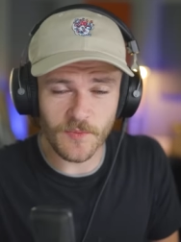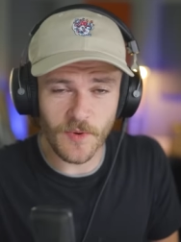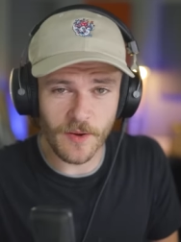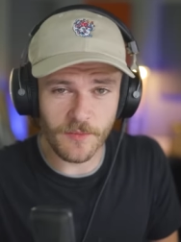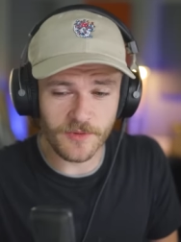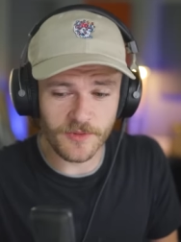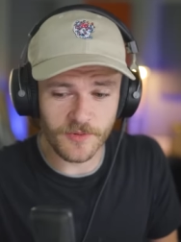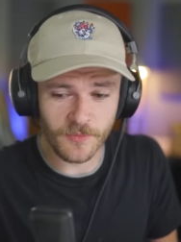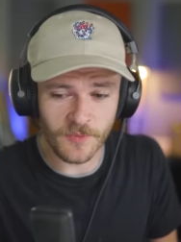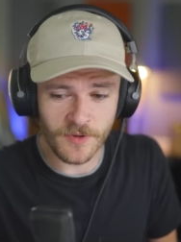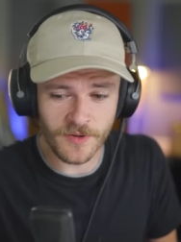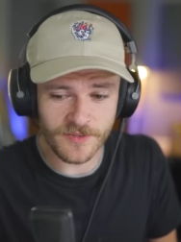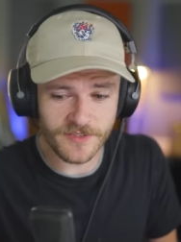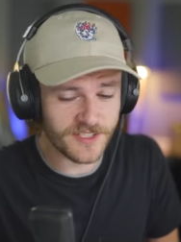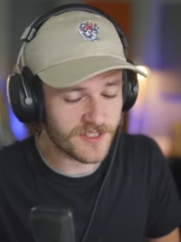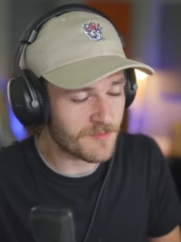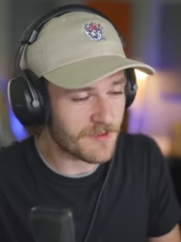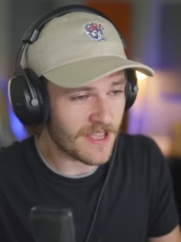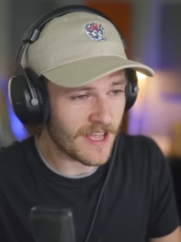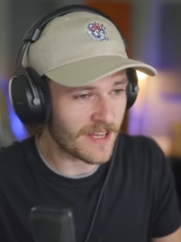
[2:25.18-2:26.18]
with
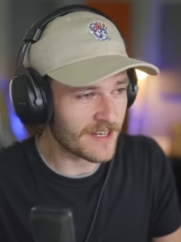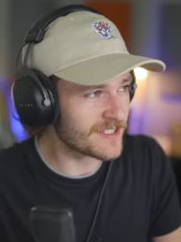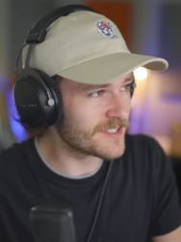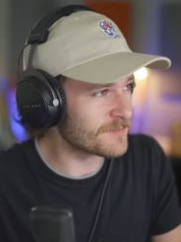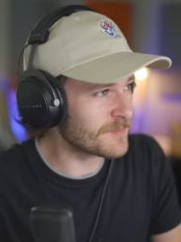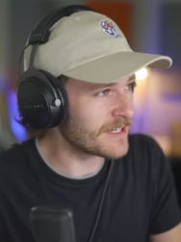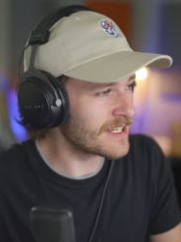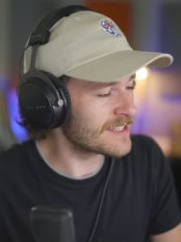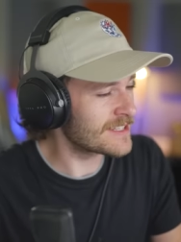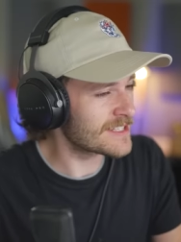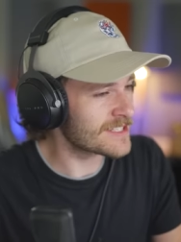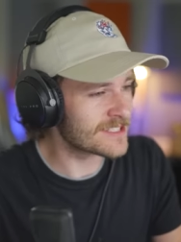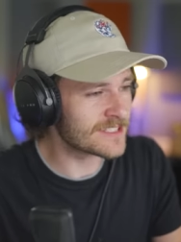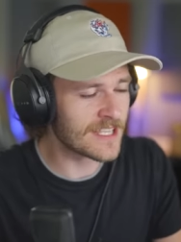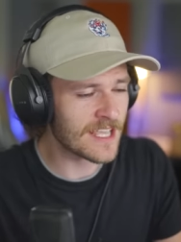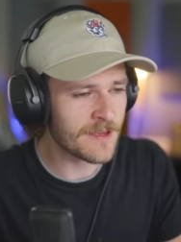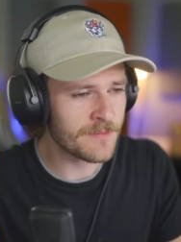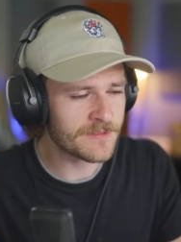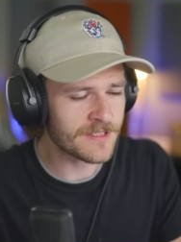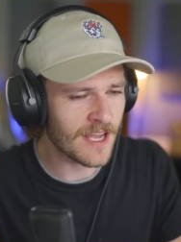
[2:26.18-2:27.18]
words, to be honest, but at the
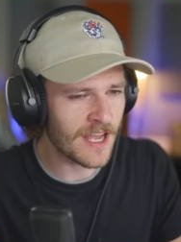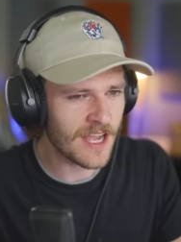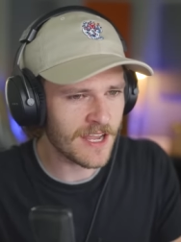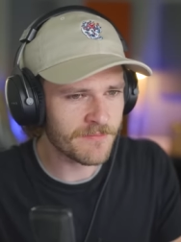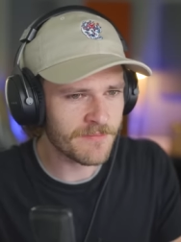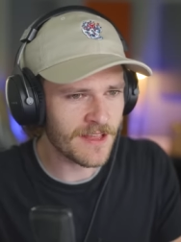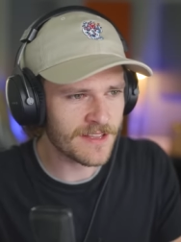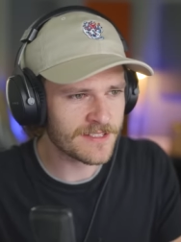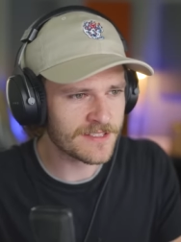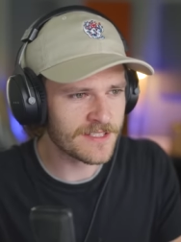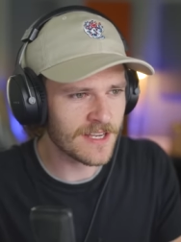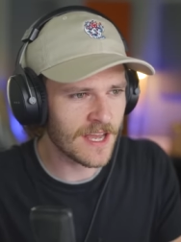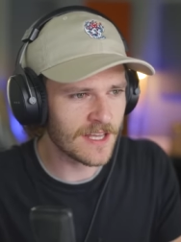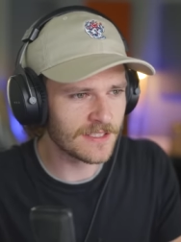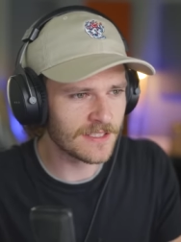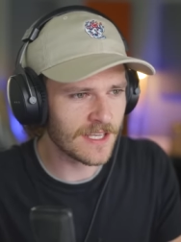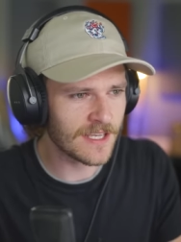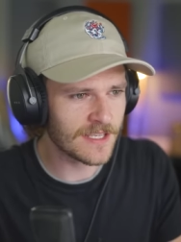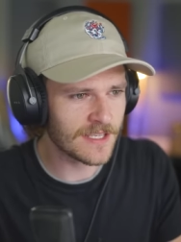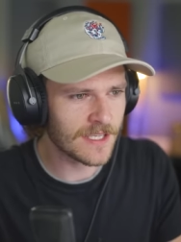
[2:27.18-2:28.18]
same time, that's
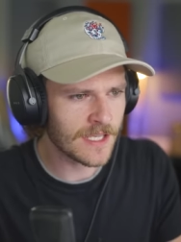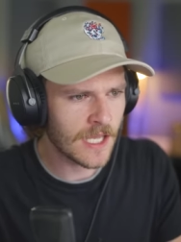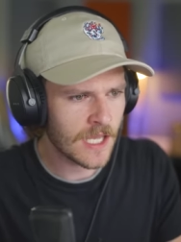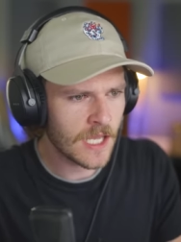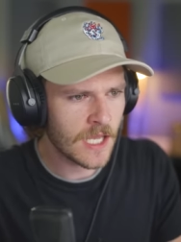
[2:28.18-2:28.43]
not like